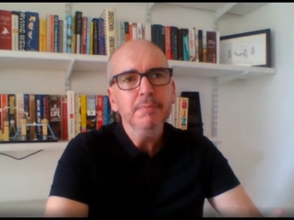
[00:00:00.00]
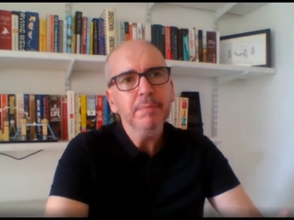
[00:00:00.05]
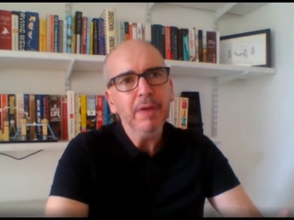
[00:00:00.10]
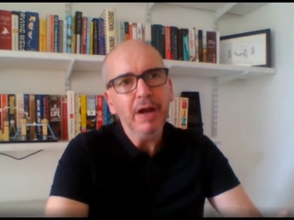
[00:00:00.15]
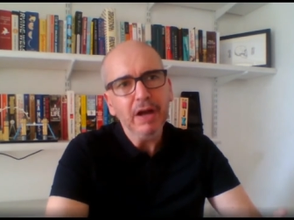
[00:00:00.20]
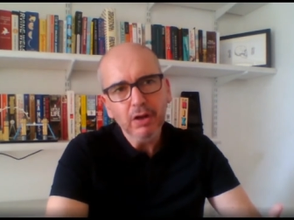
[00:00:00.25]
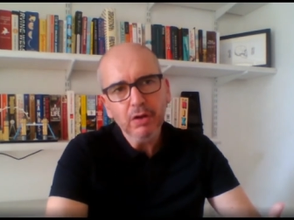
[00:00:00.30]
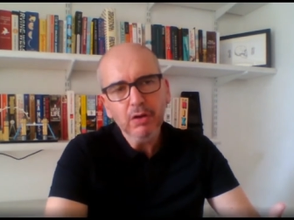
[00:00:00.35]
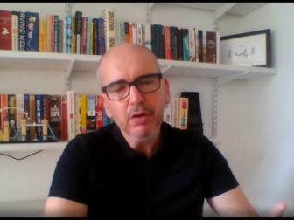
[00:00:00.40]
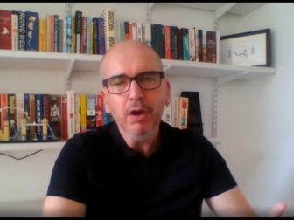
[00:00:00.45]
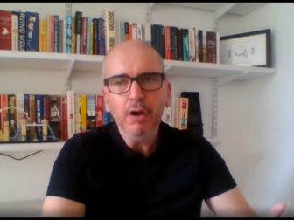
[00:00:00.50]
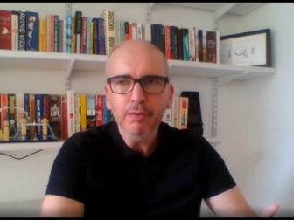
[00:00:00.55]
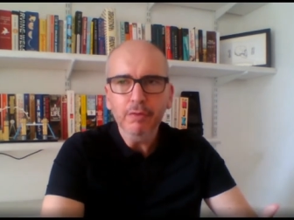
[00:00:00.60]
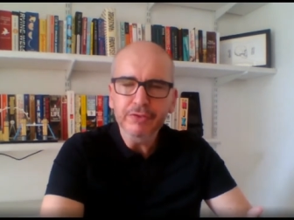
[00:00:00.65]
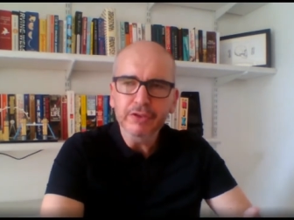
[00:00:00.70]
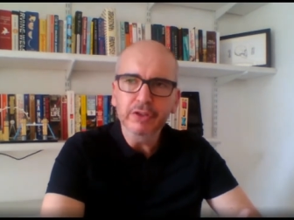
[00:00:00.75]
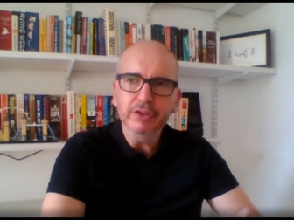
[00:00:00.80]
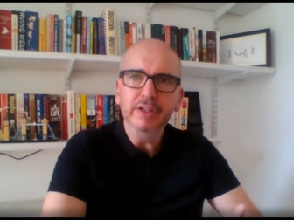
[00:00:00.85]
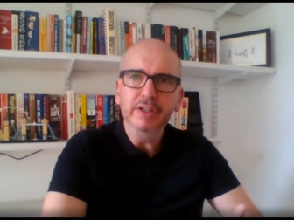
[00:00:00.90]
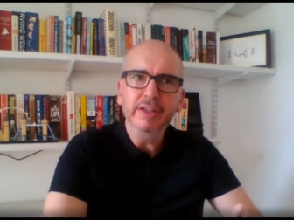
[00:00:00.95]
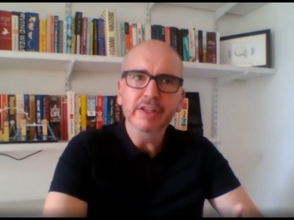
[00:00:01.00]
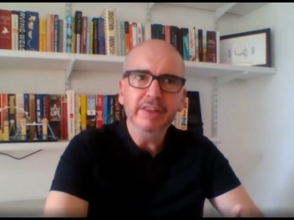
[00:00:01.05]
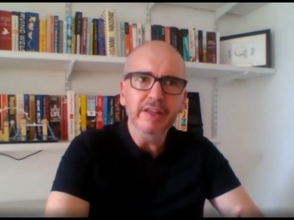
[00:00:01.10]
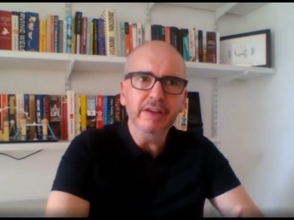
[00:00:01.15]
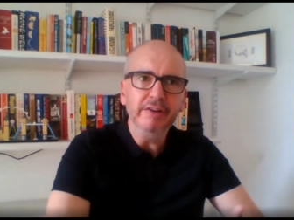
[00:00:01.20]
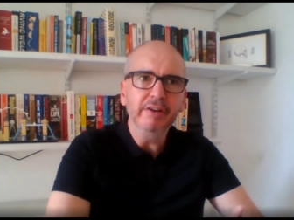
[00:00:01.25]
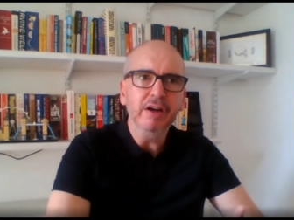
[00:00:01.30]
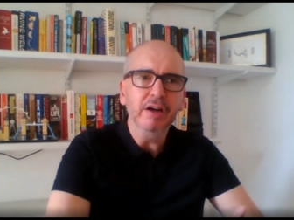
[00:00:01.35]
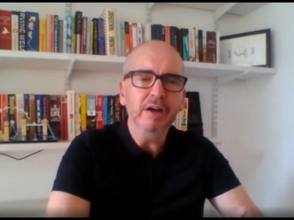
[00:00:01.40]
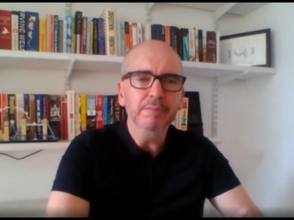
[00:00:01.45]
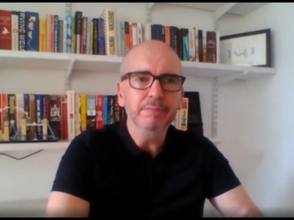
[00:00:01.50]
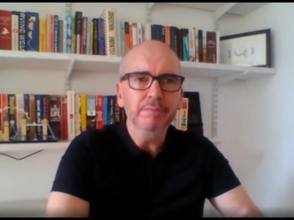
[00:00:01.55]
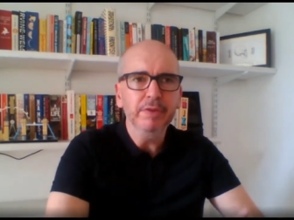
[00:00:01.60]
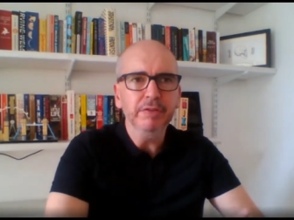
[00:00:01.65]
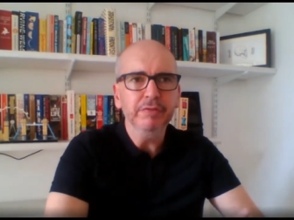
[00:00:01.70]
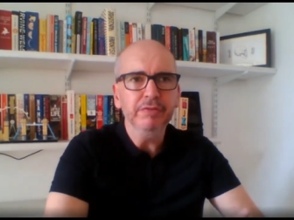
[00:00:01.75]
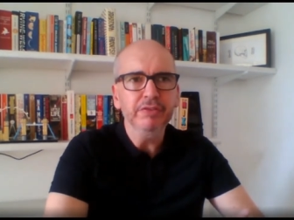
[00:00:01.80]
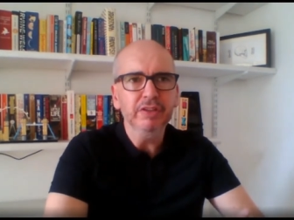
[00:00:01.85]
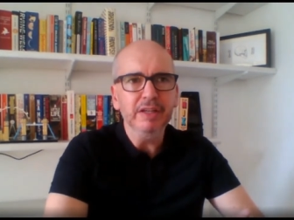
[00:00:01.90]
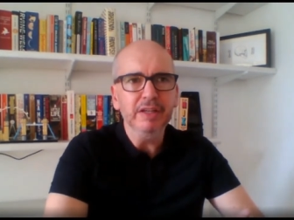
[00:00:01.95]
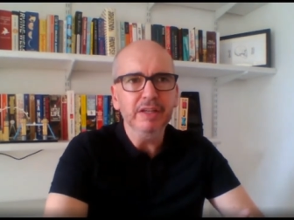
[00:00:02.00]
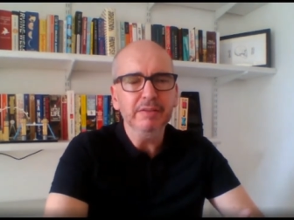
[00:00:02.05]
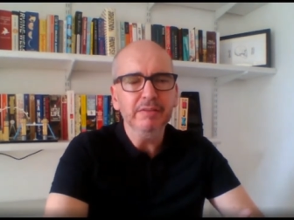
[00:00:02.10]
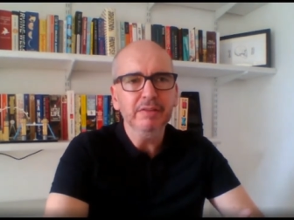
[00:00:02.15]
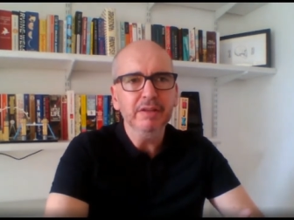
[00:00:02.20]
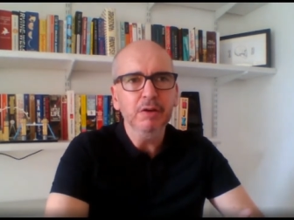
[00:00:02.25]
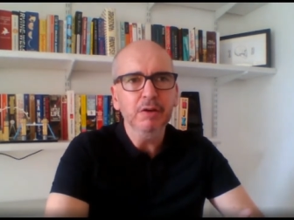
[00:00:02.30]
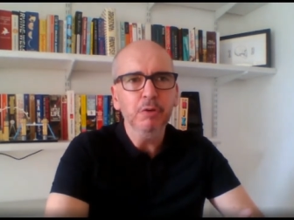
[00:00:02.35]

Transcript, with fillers: But often there are obviously